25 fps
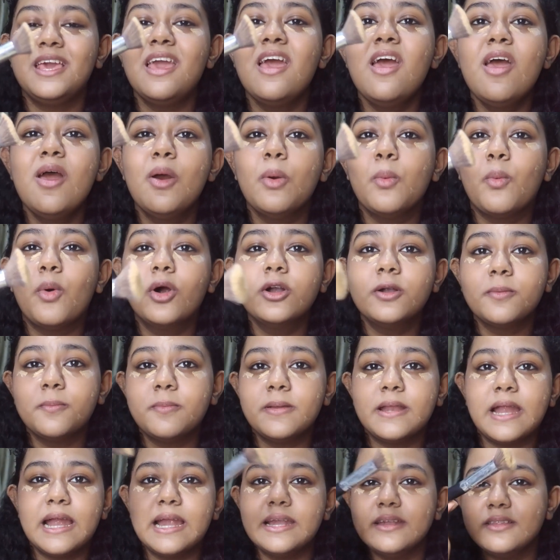me what
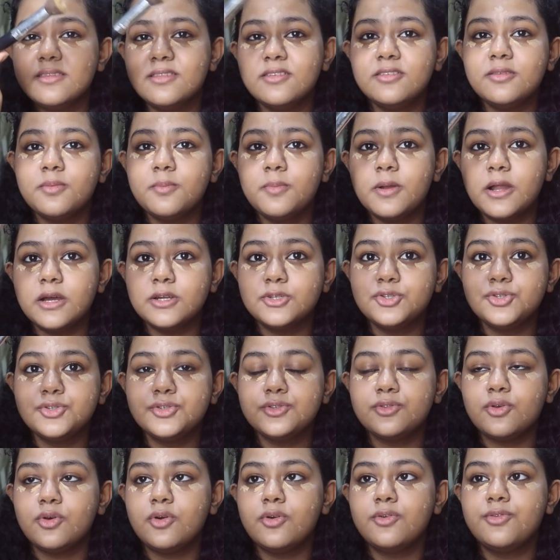brand this
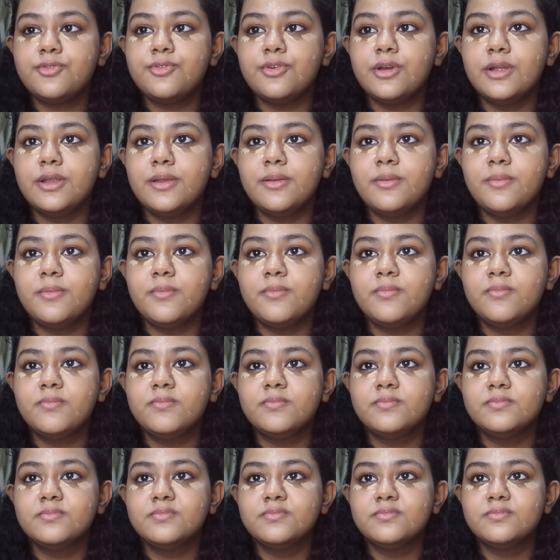brush is of and
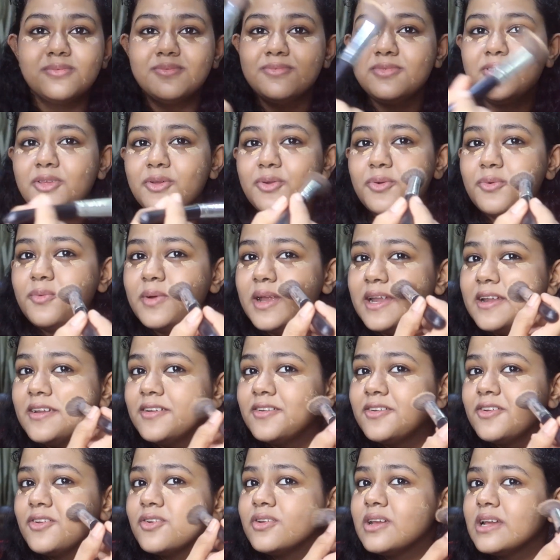where
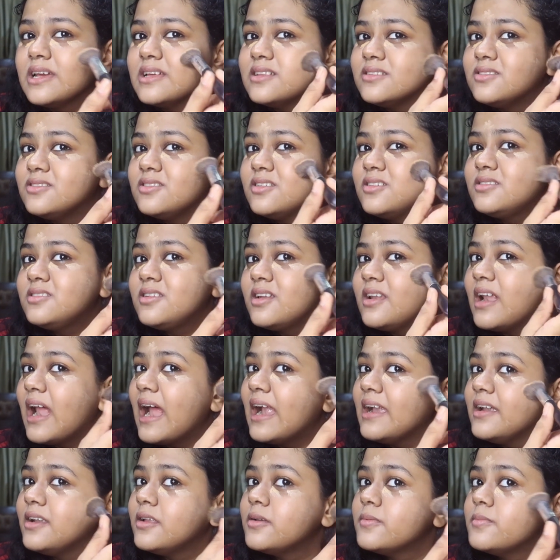did you get. It's just a
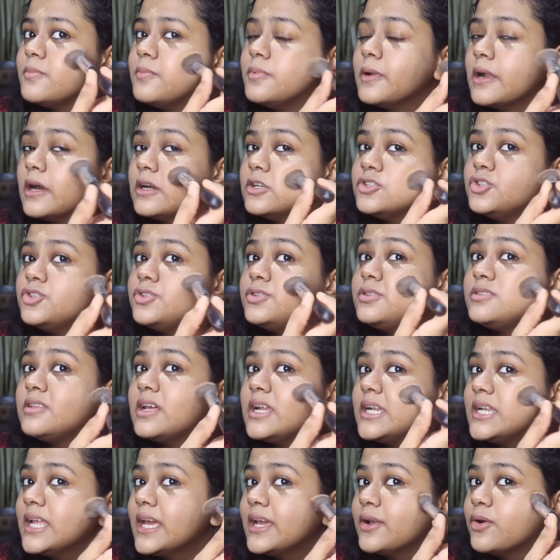random brush
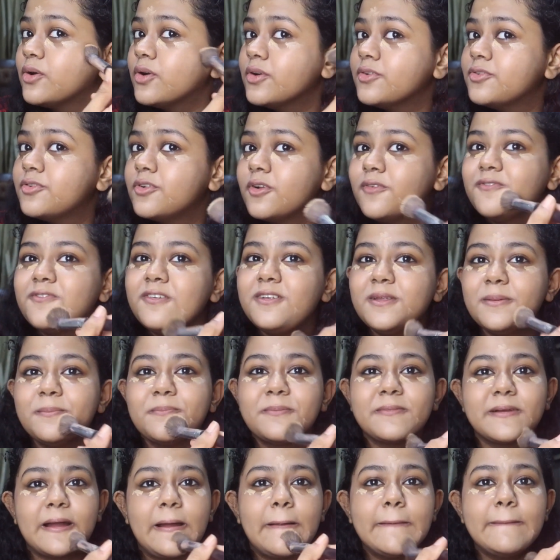that I got from
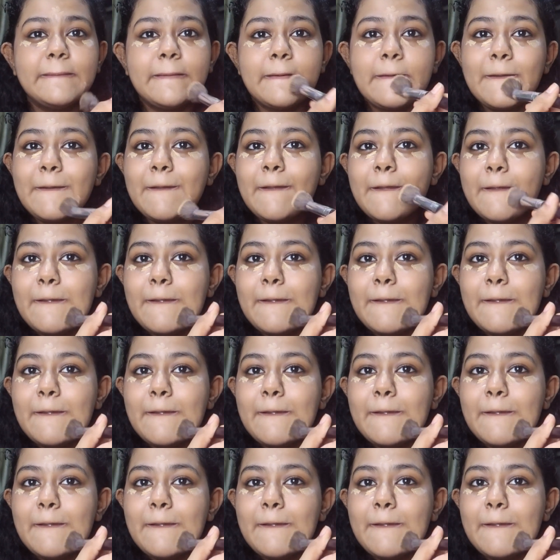Flipkart